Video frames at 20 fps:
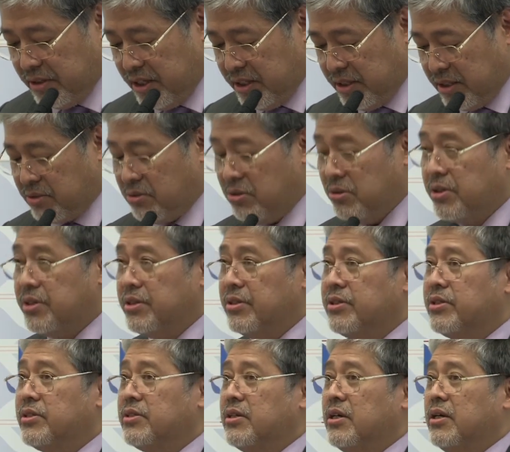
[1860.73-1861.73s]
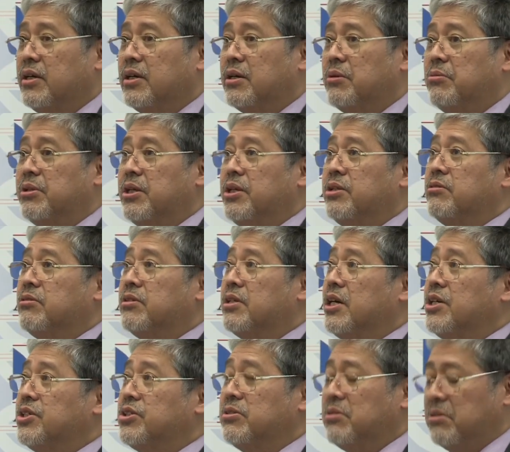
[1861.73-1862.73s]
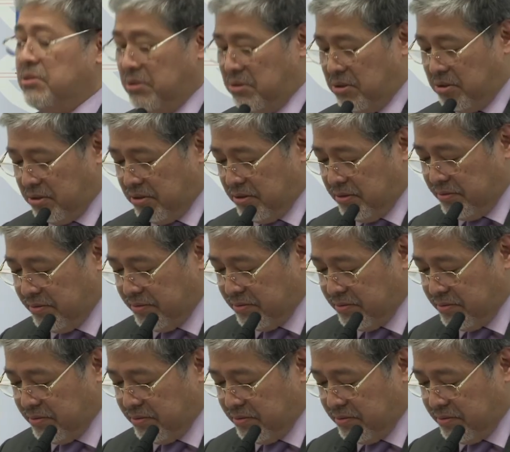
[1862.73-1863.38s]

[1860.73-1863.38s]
in accordance with international law